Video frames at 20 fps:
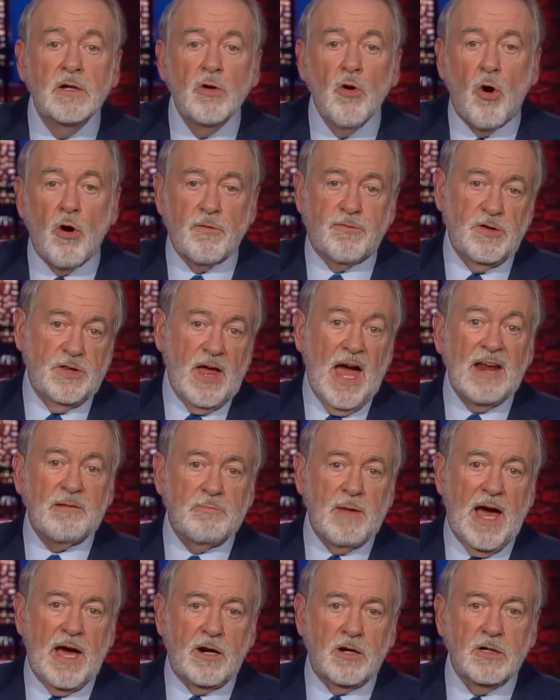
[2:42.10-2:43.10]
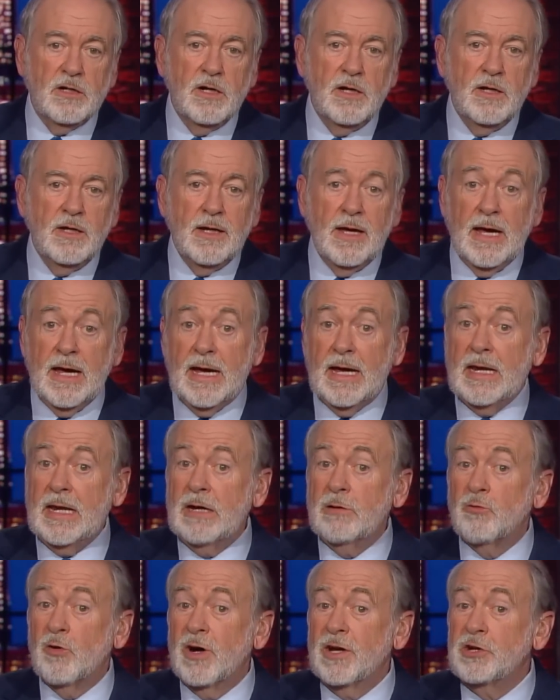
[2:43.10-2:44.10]
or for that matter,
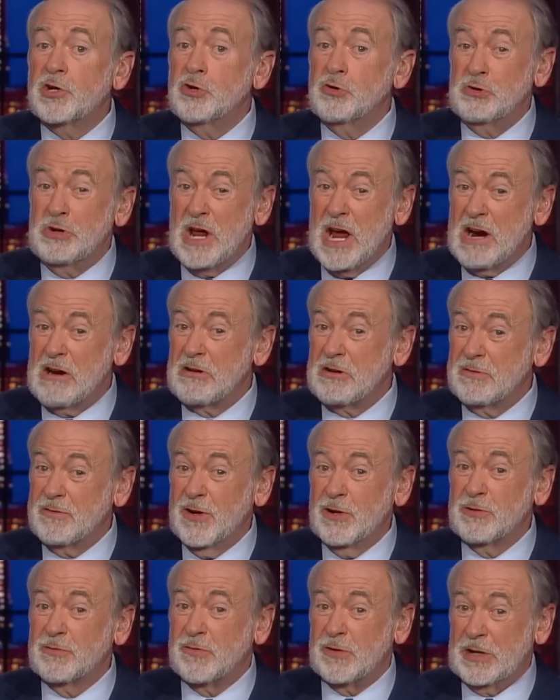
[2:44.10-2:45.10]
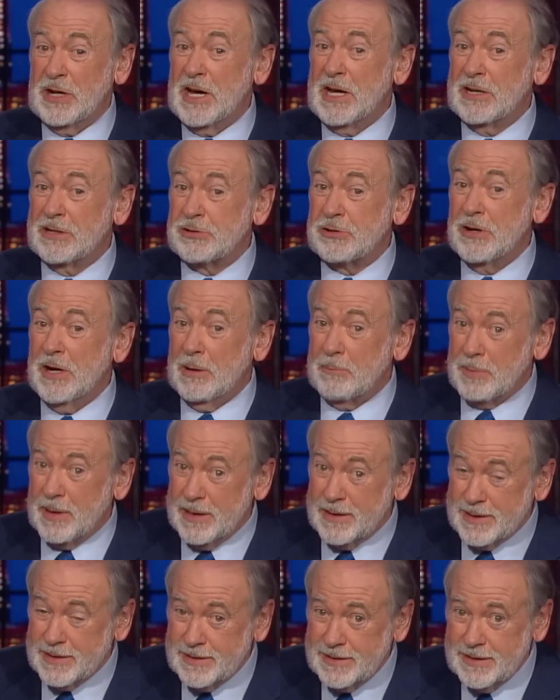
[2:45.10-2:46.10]
anyone who dared to vote for Donald Trump.
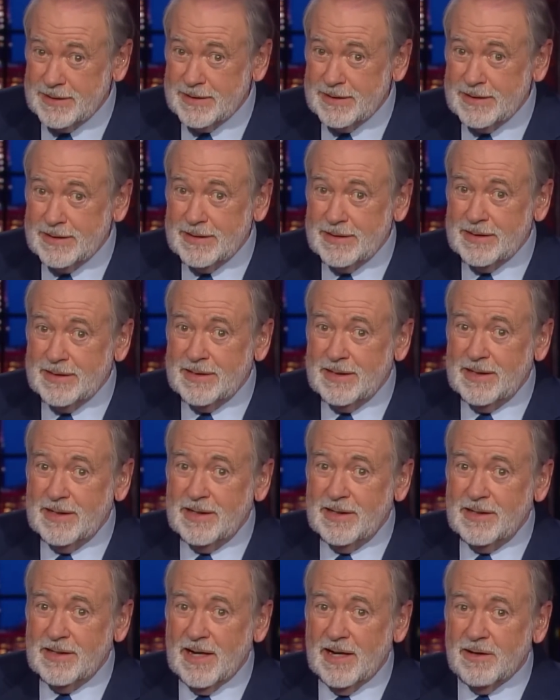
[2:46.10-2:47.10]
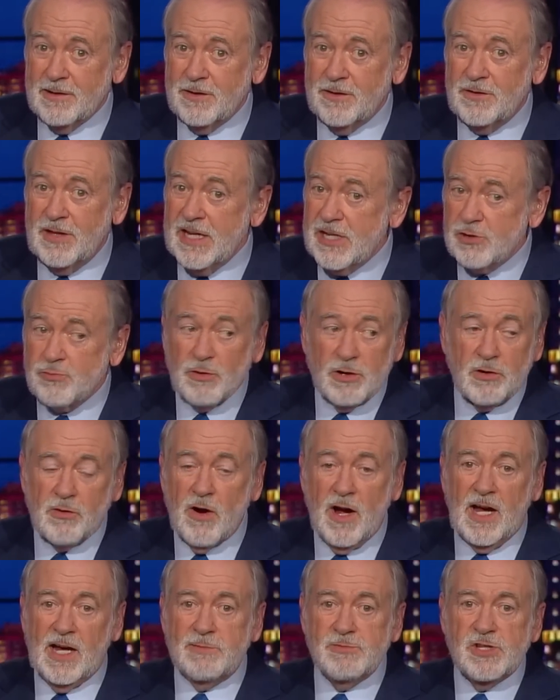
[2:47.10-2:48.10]
Now, these were
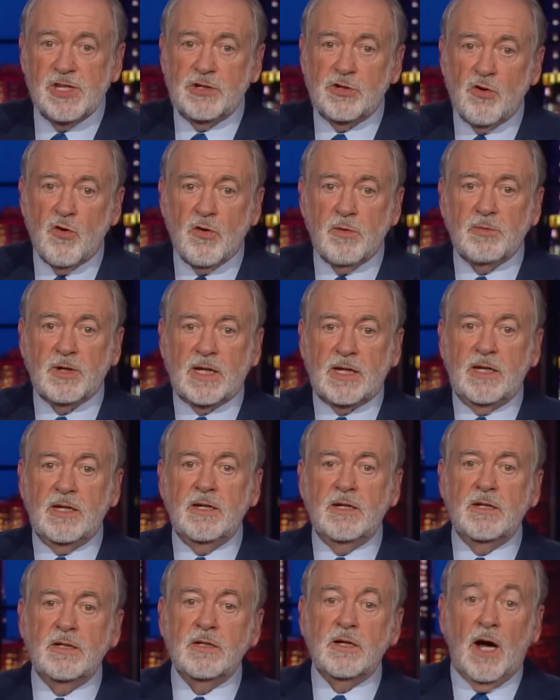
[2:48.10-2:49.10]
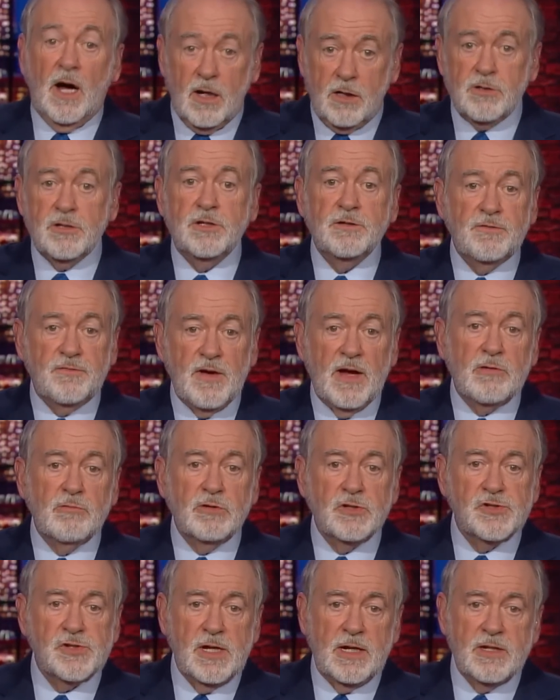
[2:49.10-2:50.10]
crimes that normally, under the
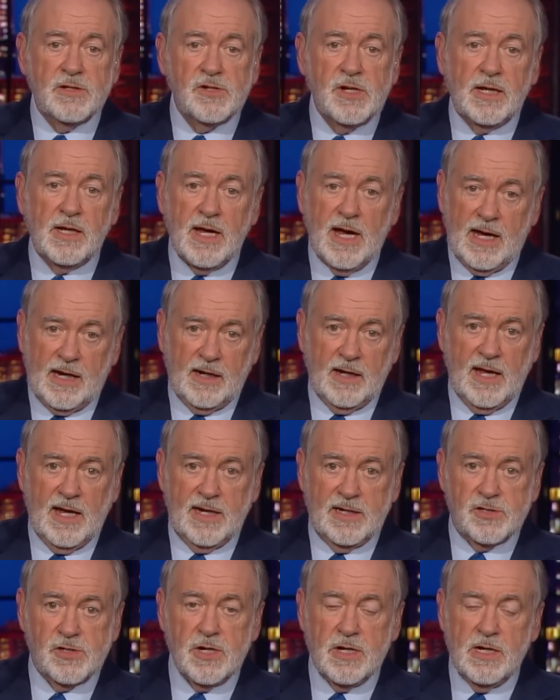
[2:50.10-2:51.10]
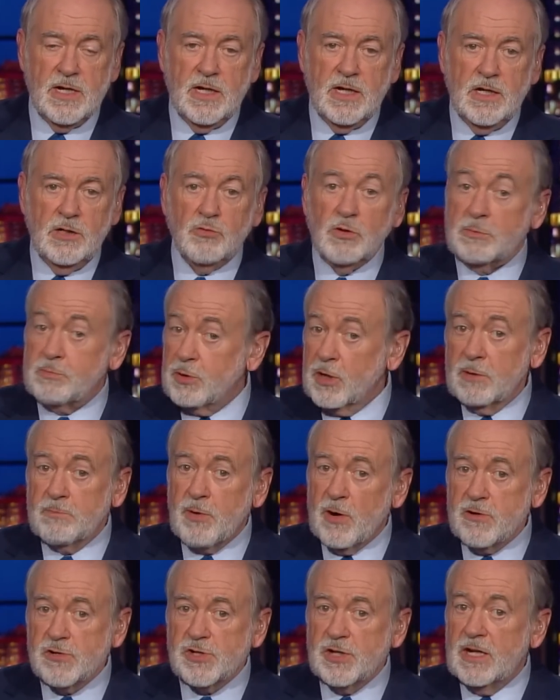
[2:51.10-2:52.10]
federal sentencing guidelines, would put a
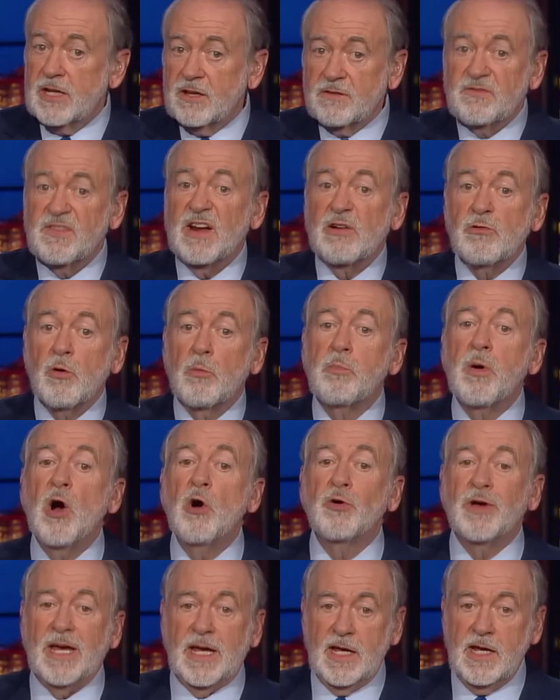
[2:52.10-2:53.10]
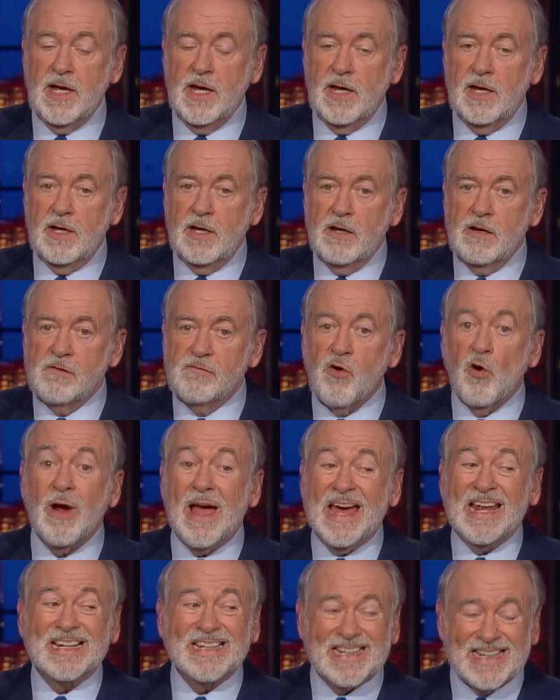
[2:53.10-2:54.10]
person in the federal pokey for
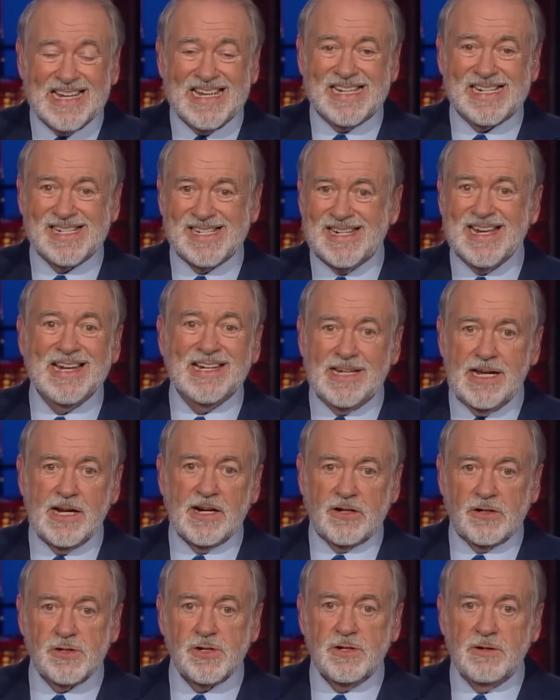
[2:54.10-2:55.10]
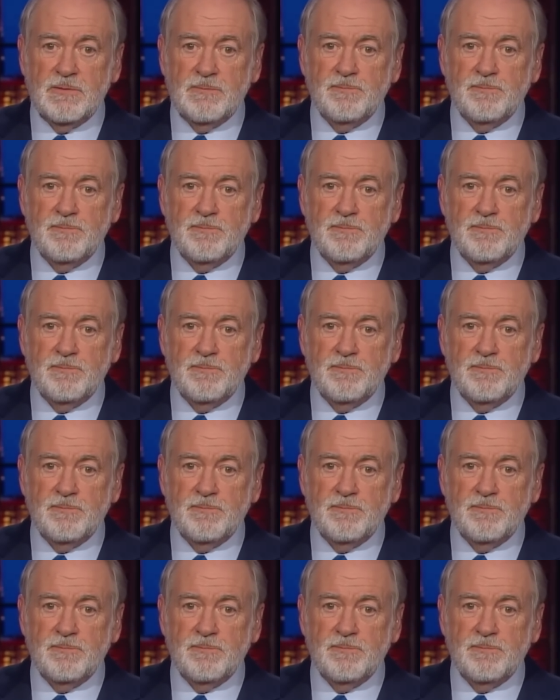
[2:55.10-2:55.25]
at least 10 years.